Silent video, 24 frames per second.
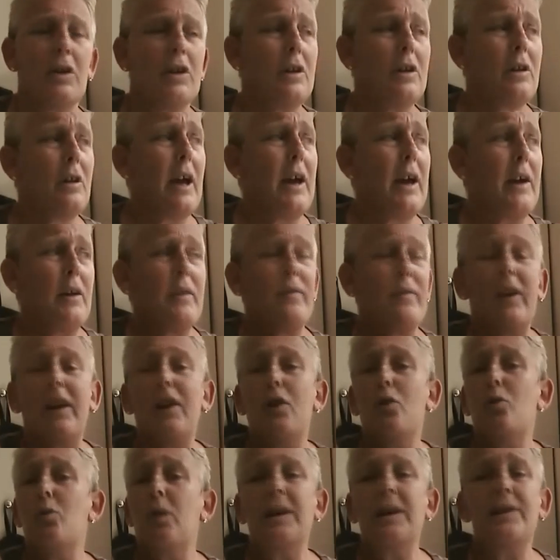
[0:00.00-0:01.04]
like if they
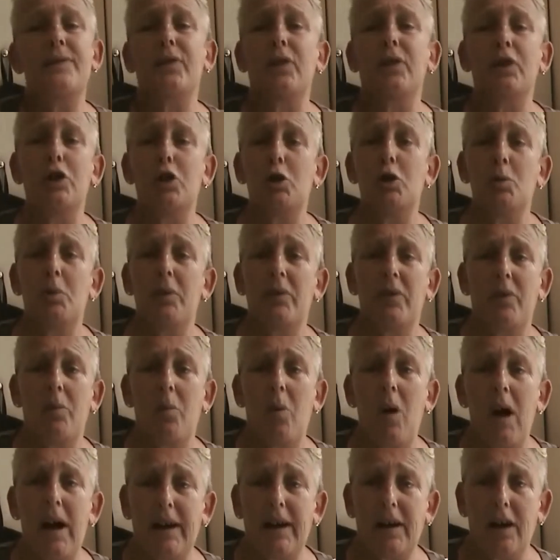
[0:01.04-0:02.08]
always follow you with a
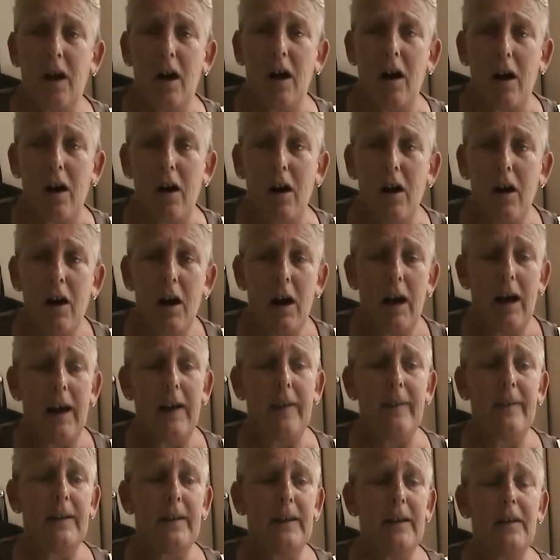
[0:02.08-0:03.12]
white car,
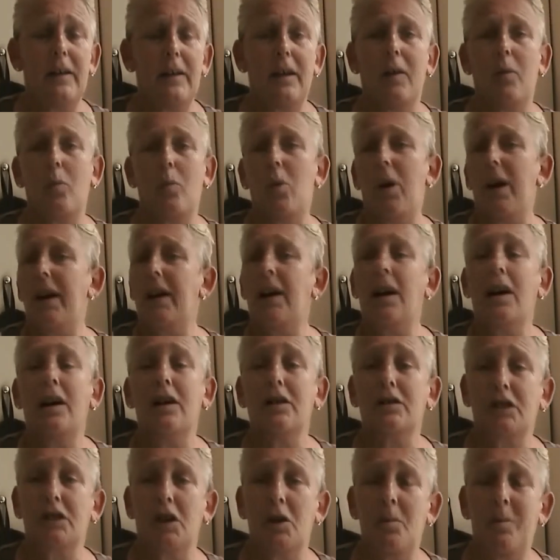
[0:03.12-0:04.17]
and then white
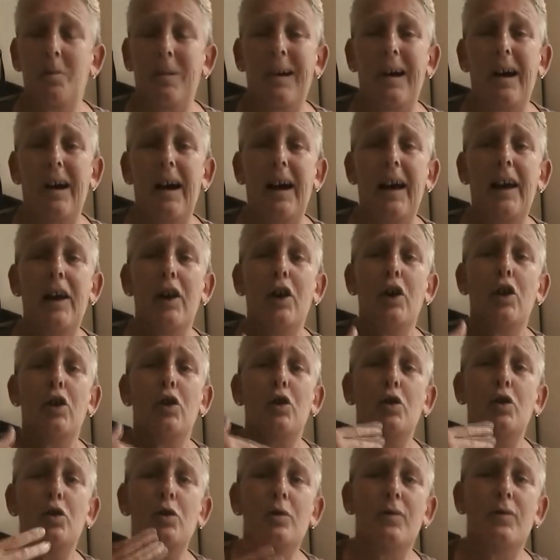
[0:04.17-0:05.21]
cars go by,
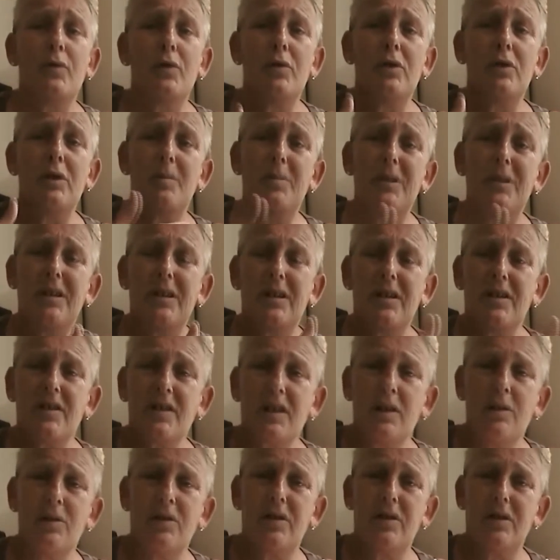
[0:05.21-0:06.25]
you've already
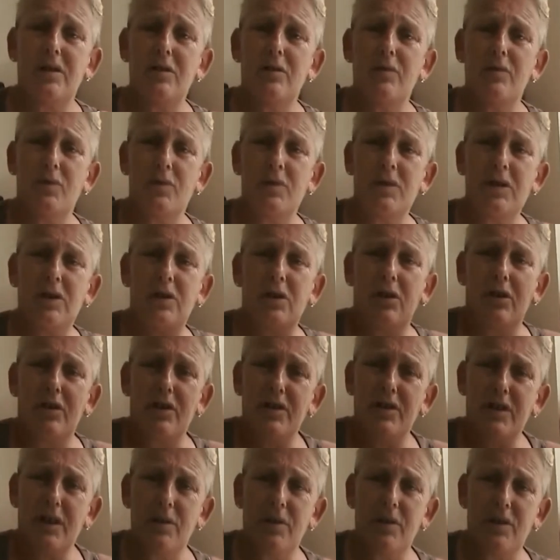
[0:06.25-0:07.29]
got an
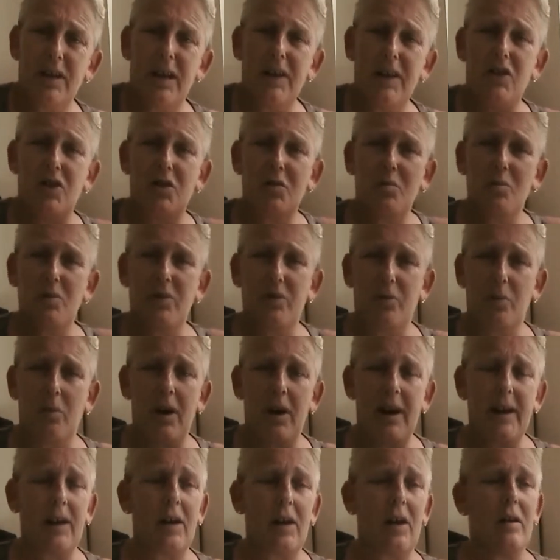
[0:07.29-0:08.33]
association with
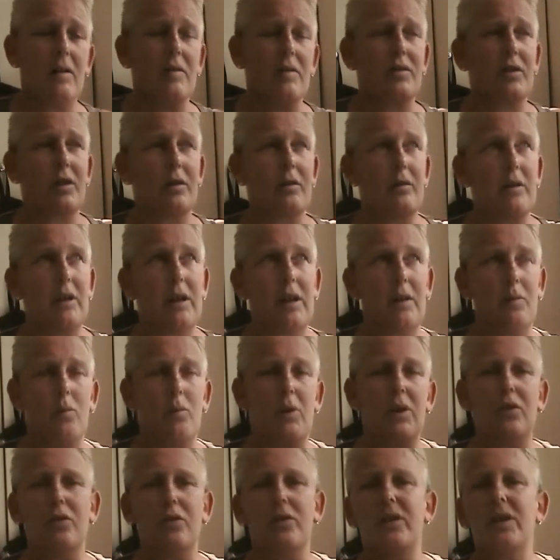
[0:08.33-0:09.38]
white cars. So then
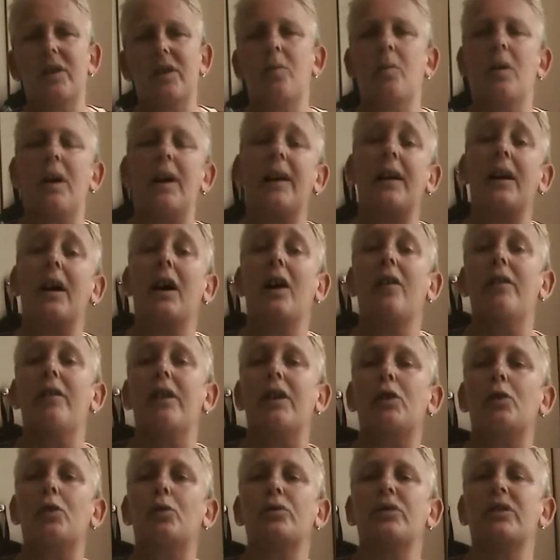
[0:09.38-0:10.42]
when you see a white car,
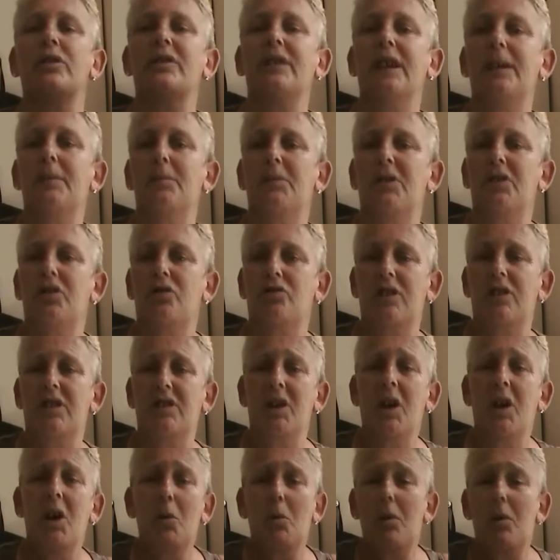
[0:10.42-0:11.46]
it'll cause the same distress,
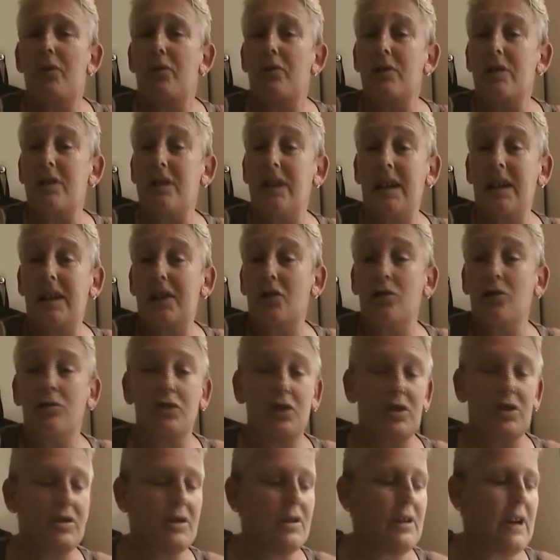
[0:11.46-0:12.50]
whether it's theirs or
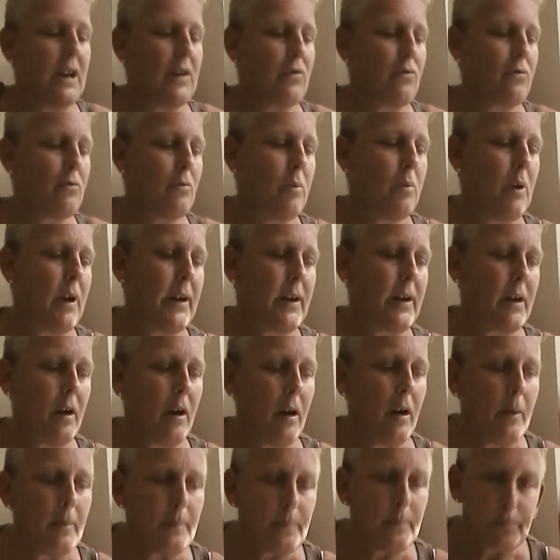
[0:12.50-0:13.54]
just a natural white
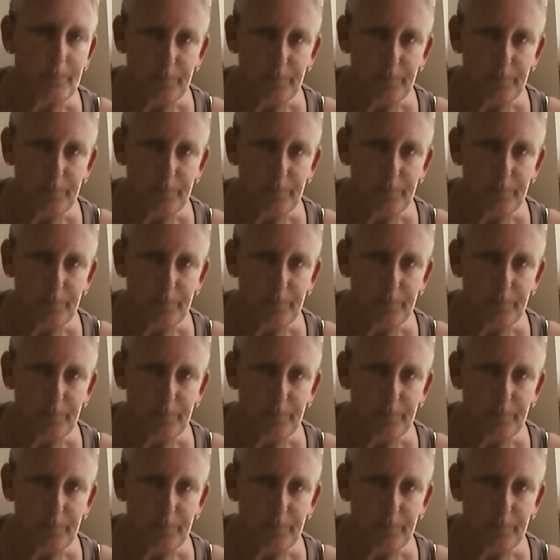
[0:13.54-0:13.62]
car.